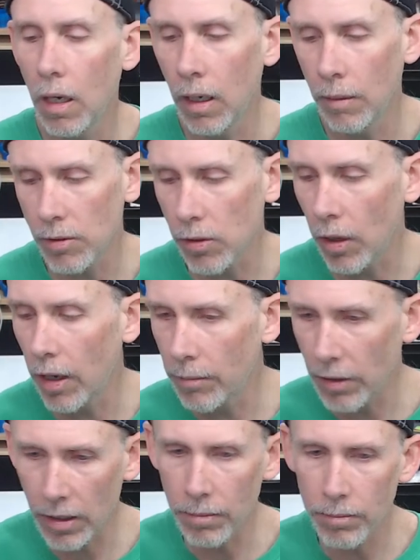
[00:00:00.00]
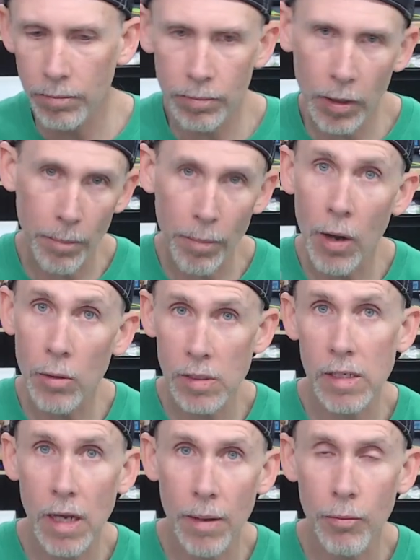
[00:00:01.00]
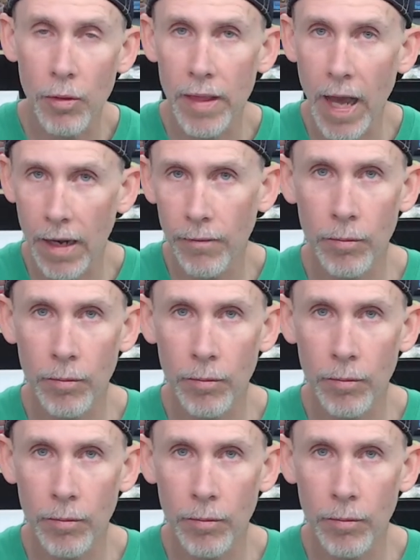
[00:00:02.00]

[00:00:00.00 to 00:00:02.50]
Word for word: Um, so I am going to put a post up with that